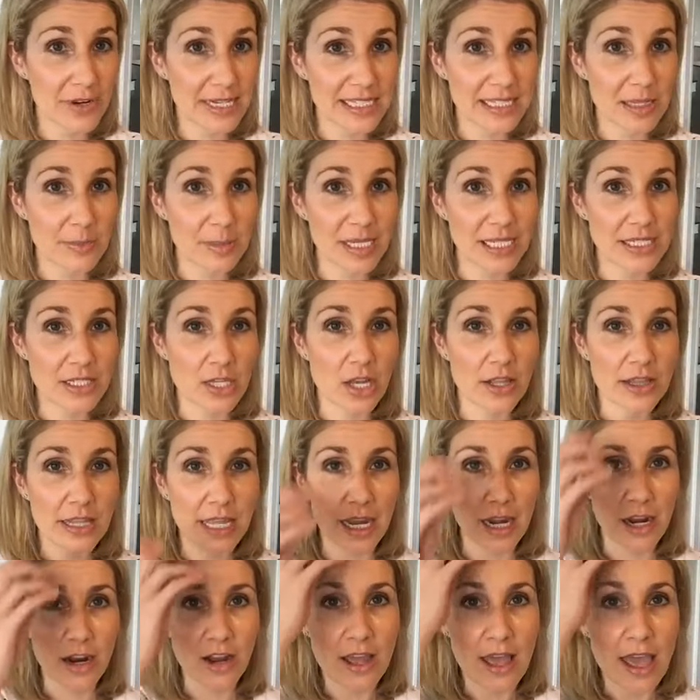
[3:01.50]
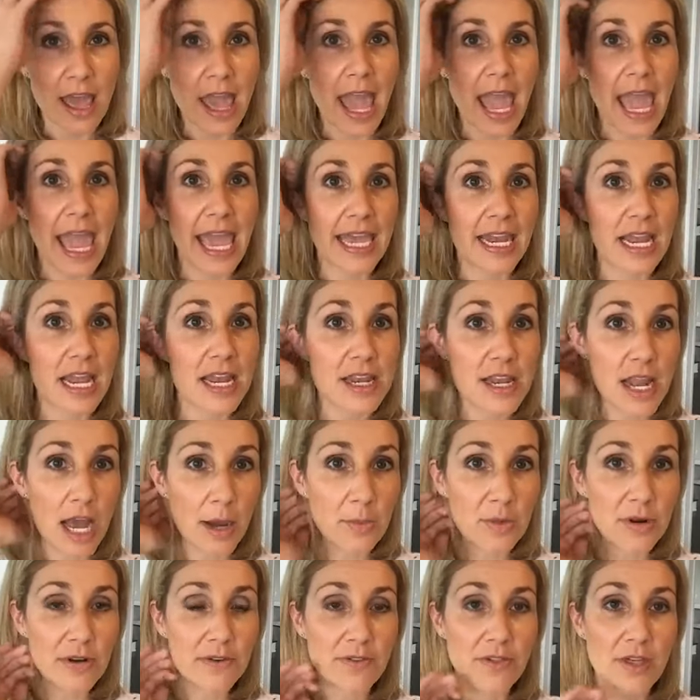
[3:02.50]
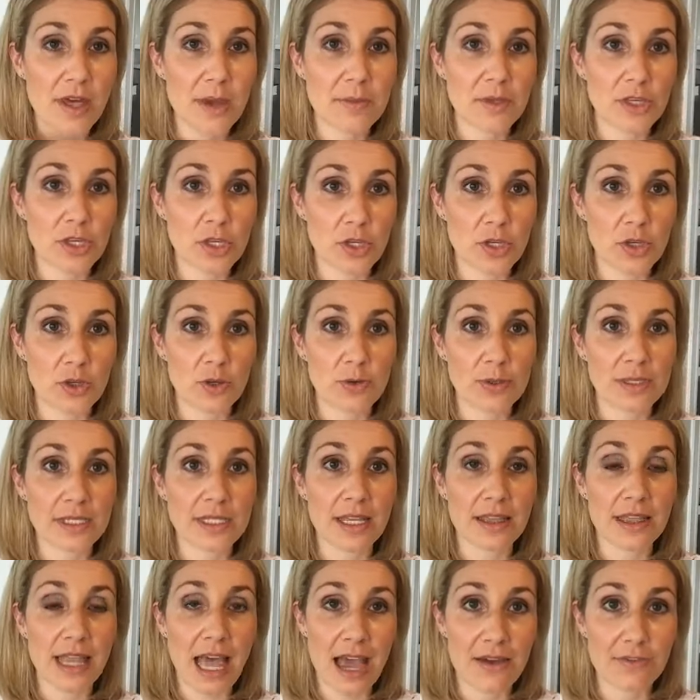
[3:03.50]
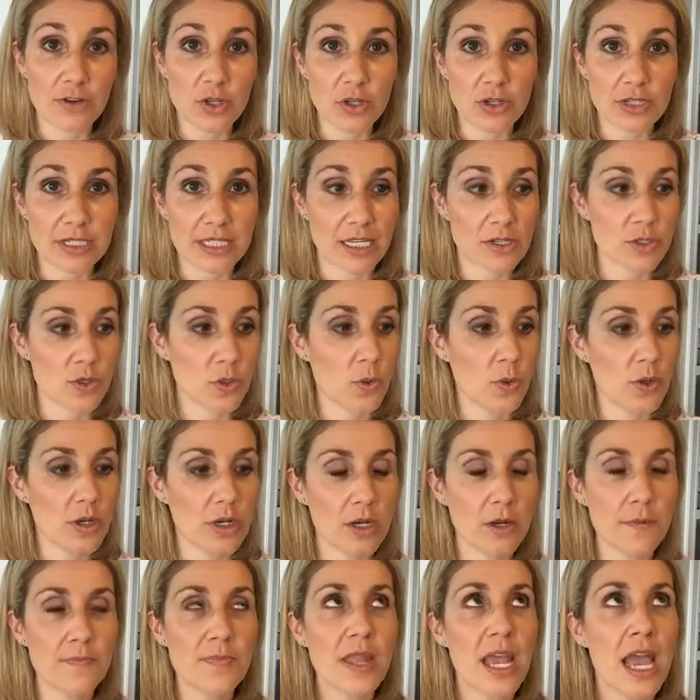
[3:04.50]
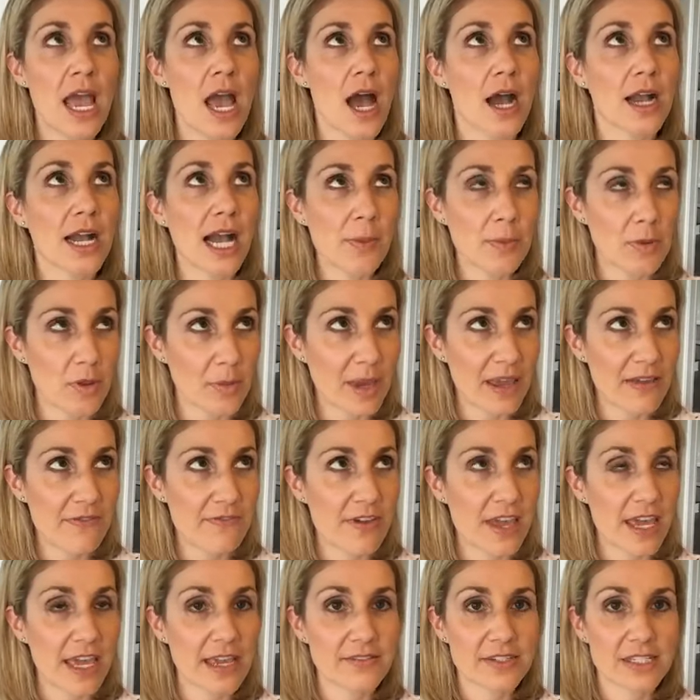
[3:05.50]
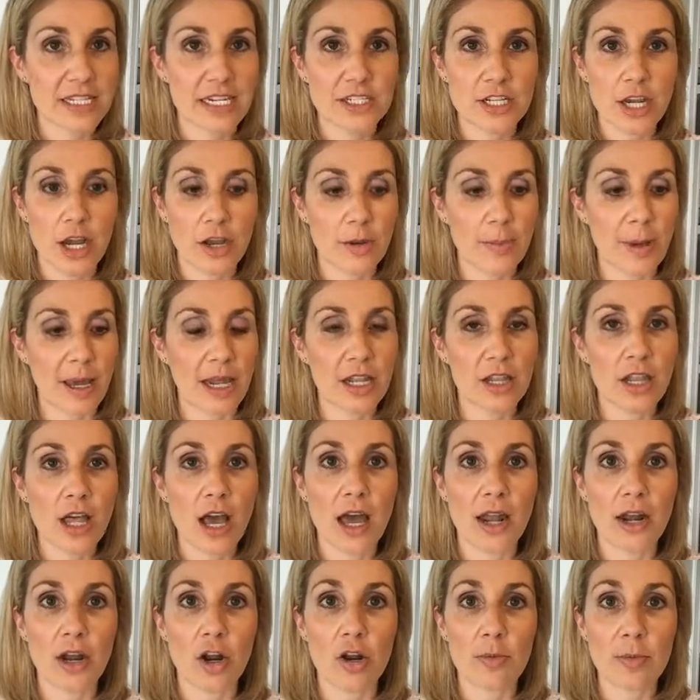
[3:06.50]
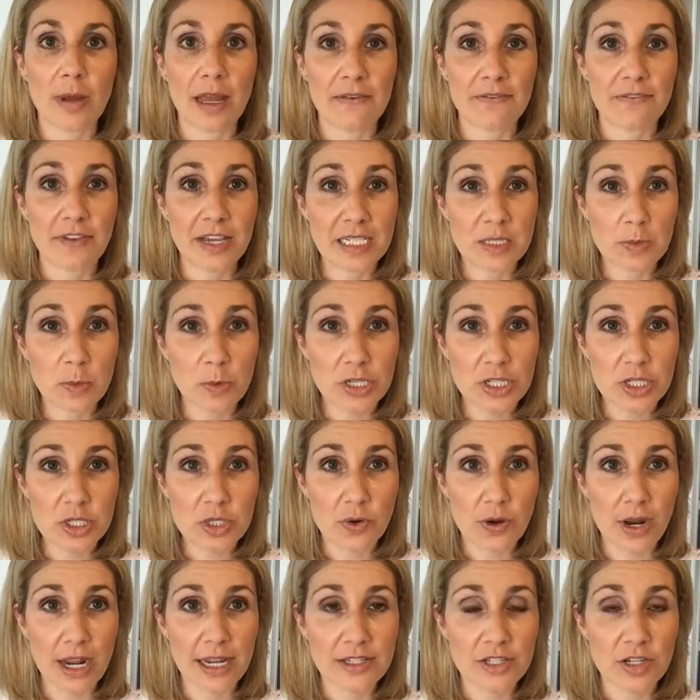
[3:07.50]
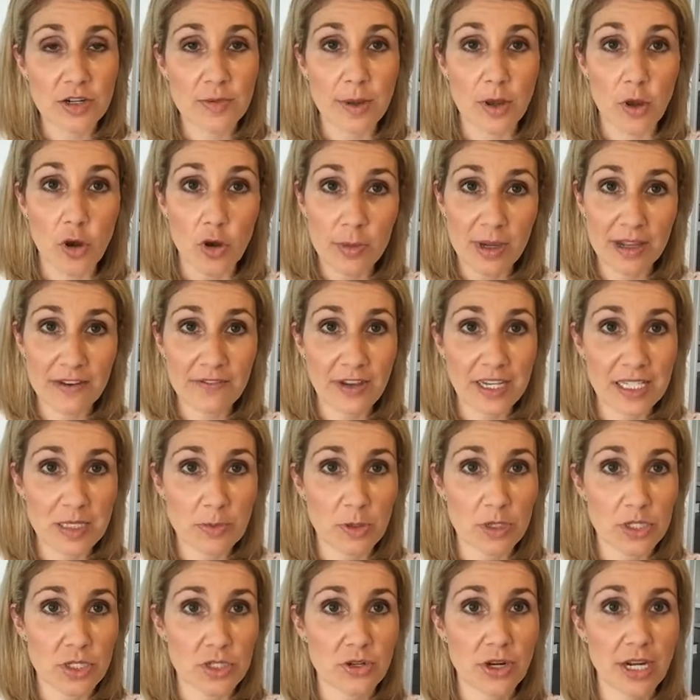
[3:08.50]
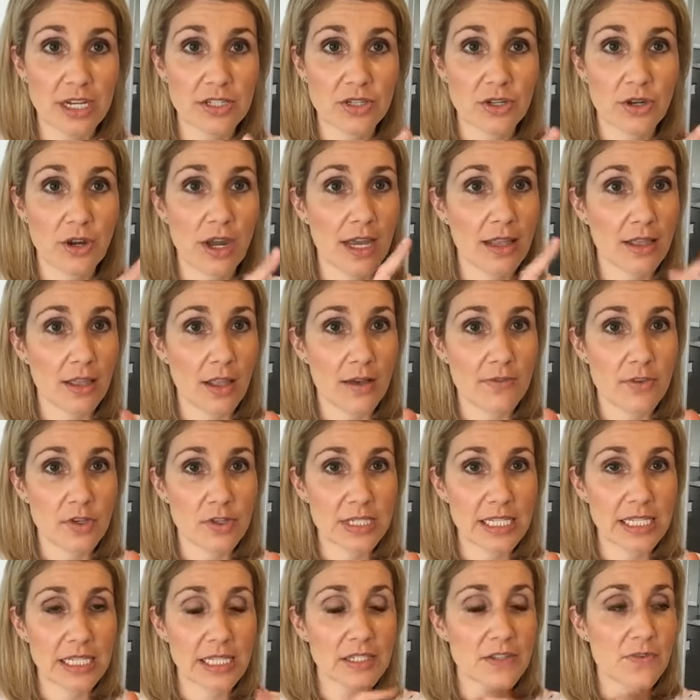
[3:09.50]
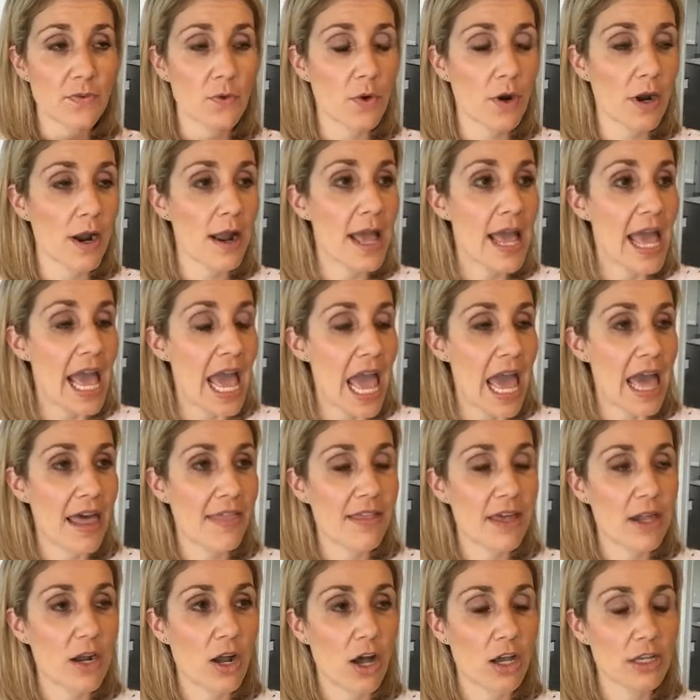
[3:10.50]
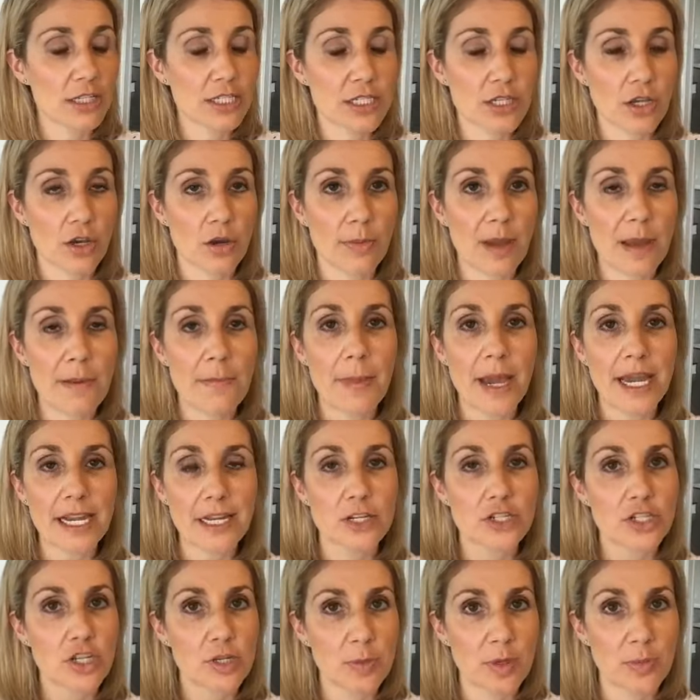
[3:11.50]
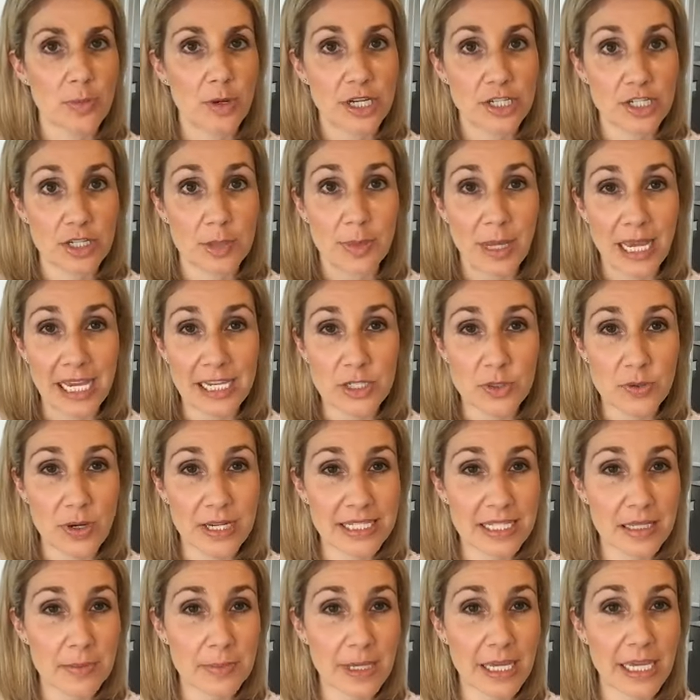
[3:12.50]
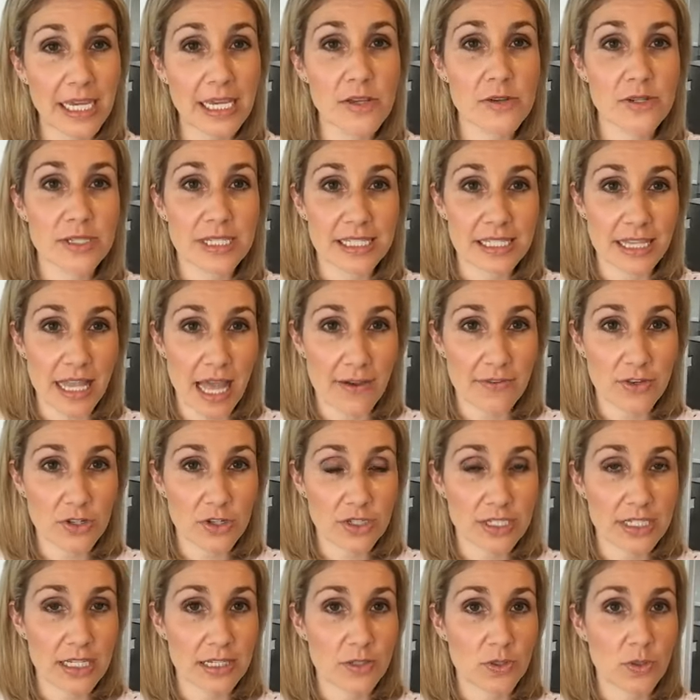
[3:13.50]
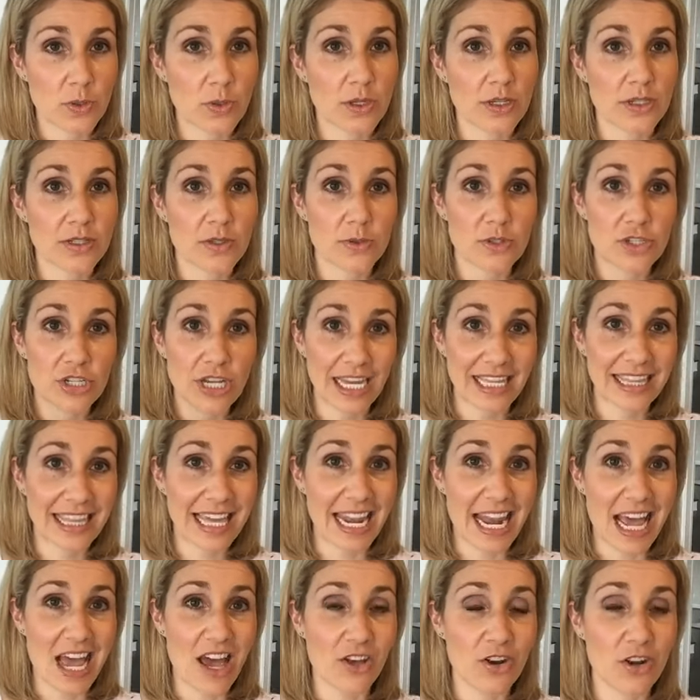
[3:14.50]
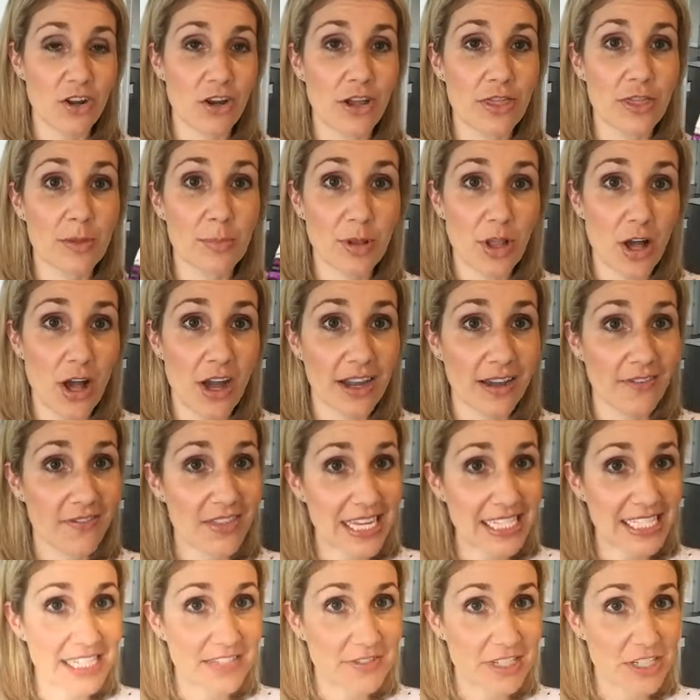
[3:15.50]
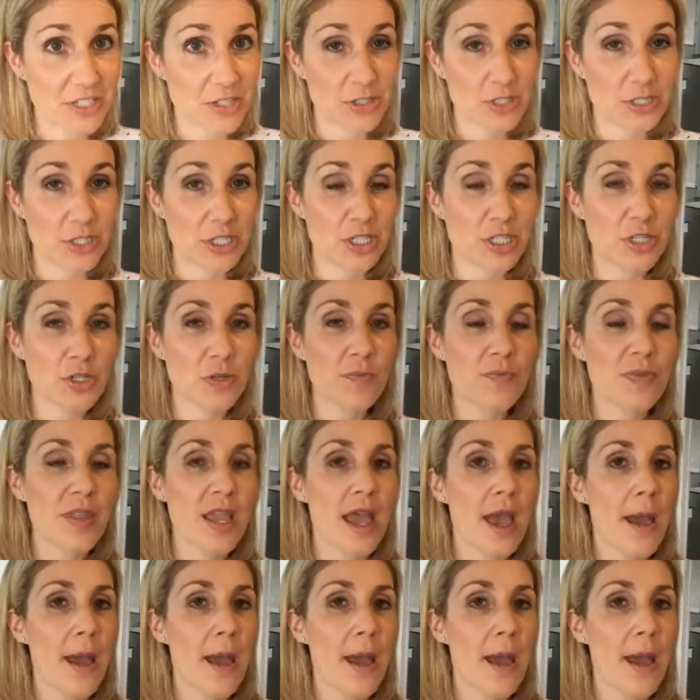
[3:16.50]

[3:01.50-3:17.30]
recipes on there and a number of them use lavender essential oil. A couple of my faves that I talk about a lot are my face moisturizer, my homemade face moisturizer. I love using this for, and then also also my microdermabrasion paste recipe uses lavender essential oil, so check that out on the blog if that's of interest to you.